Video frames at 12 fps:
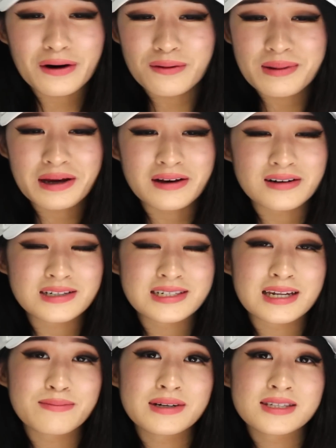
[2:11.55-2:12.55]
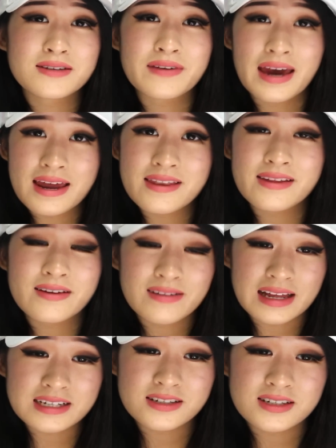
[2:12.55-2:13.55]
Oh my gosh, they must have ended the
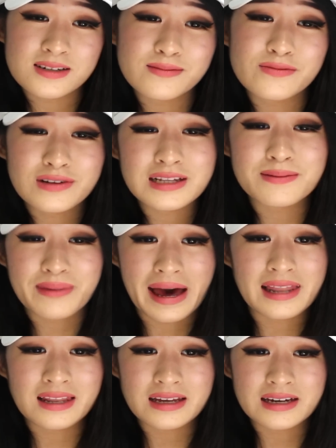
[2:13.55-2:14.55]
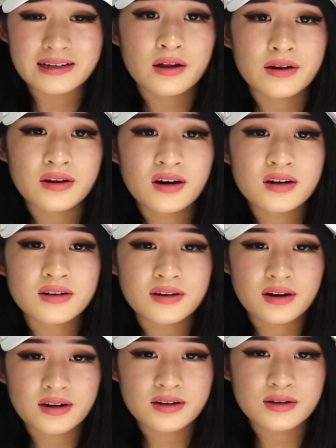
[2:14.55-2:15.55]
relationship really badly. Knock,
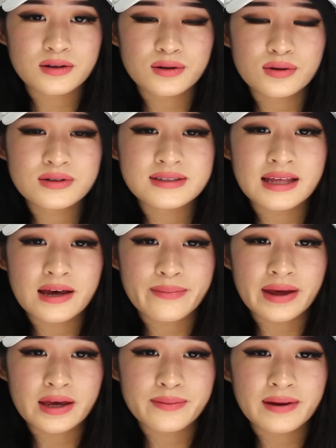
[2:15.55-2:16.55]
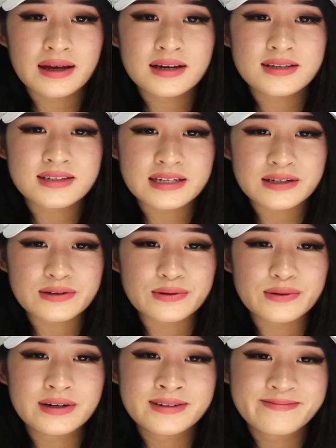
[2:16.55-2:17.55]
knock. Who's there, babe?
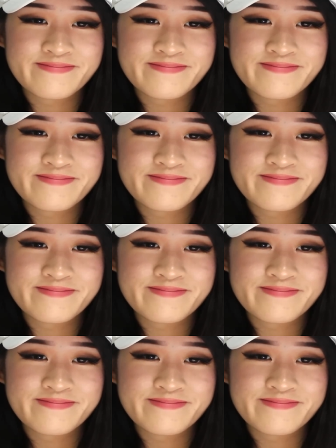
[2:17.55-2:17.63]
Single.